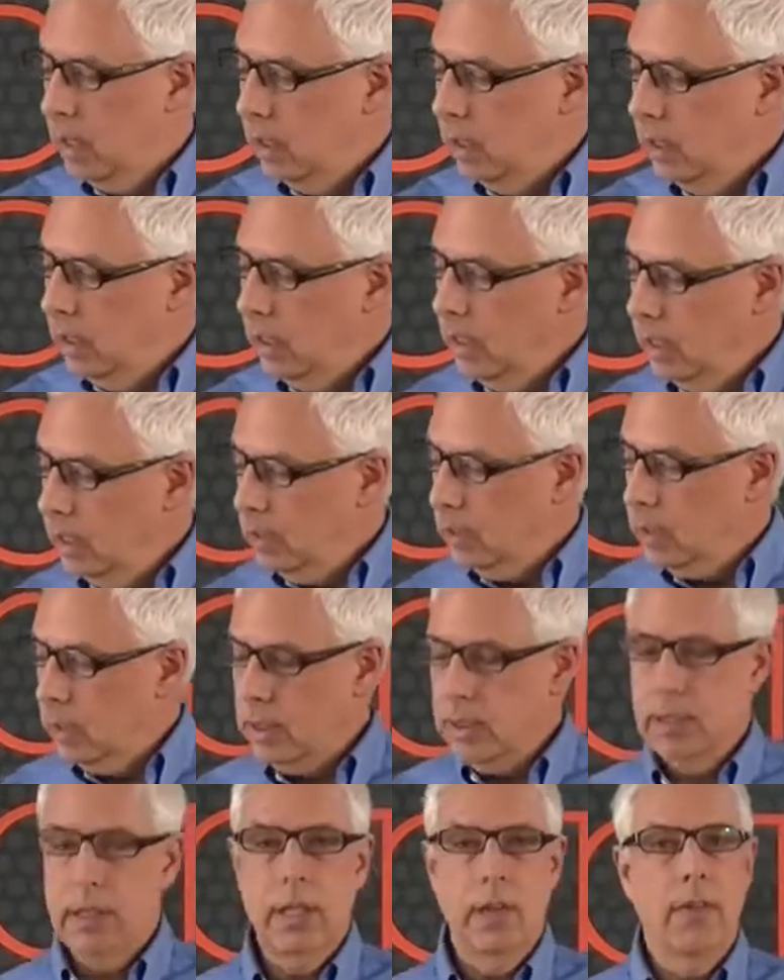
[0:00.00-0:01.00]
the
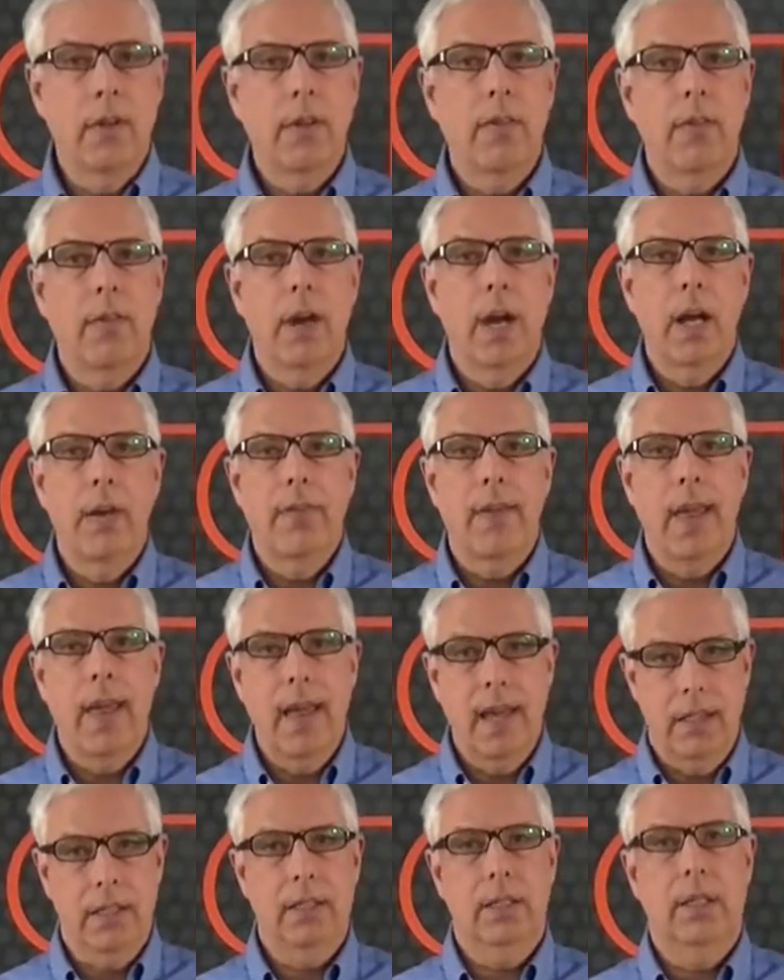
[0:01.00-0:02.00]

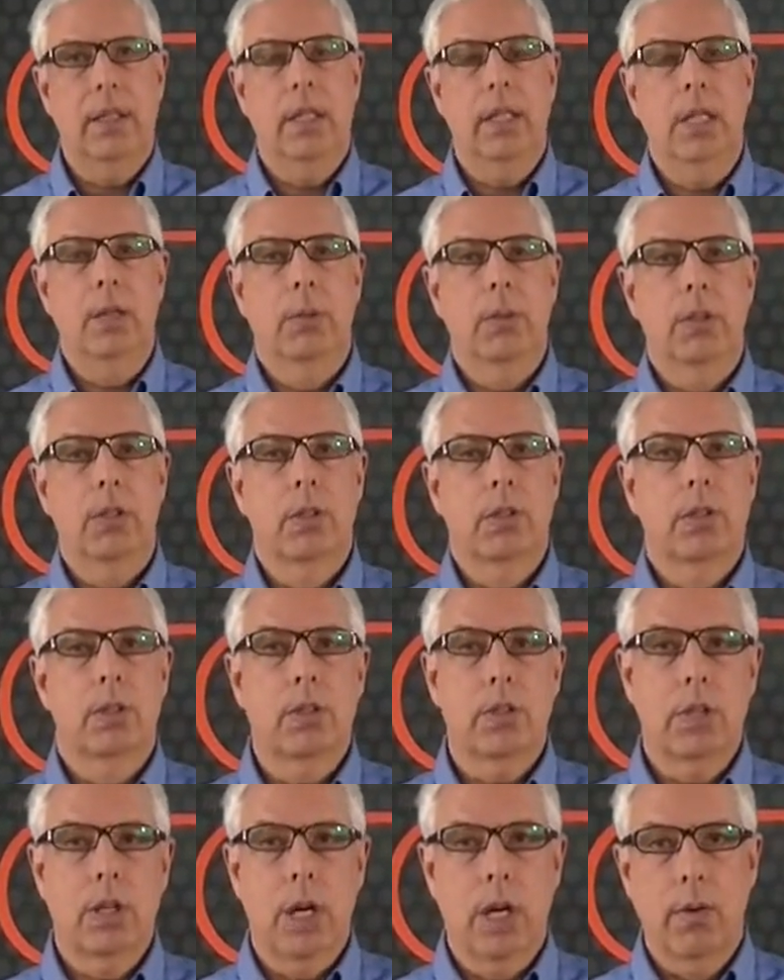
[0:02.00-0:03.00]
E675 ST, which is a
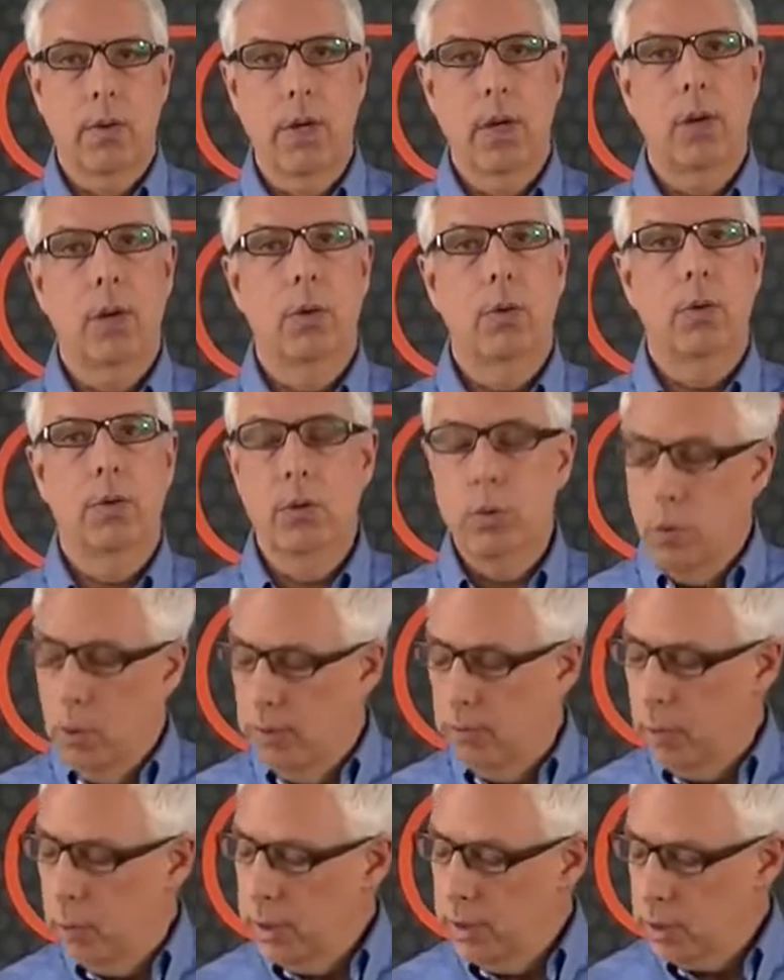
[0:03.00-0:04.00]
stereo
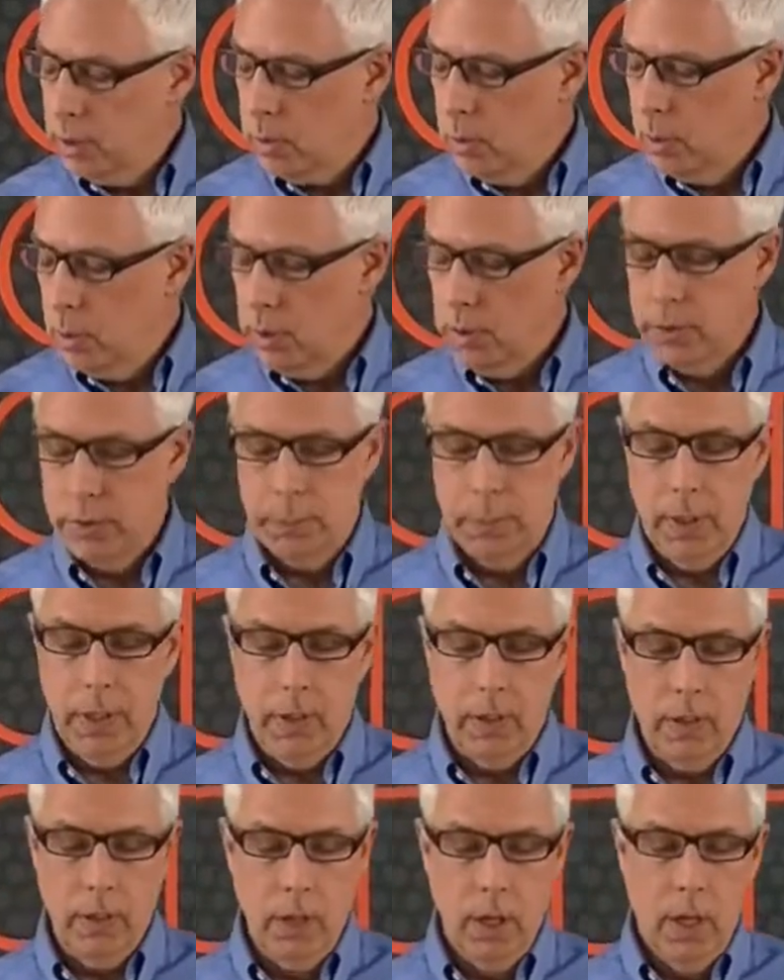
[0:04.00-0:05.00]
dual voice coil
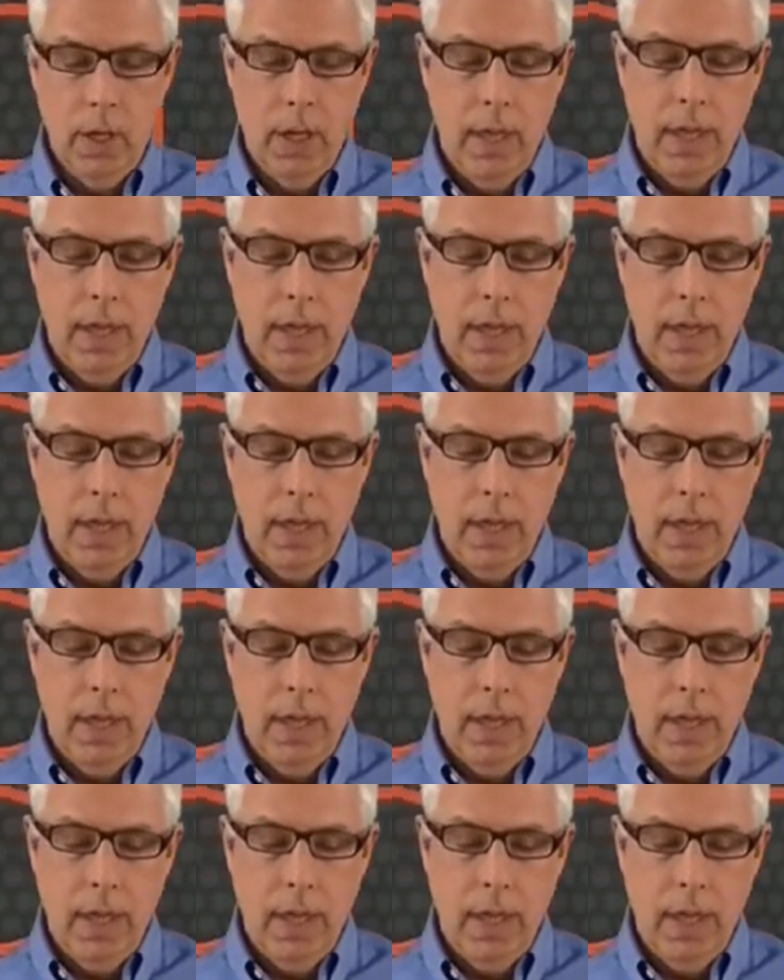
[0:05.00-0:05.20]
speaker,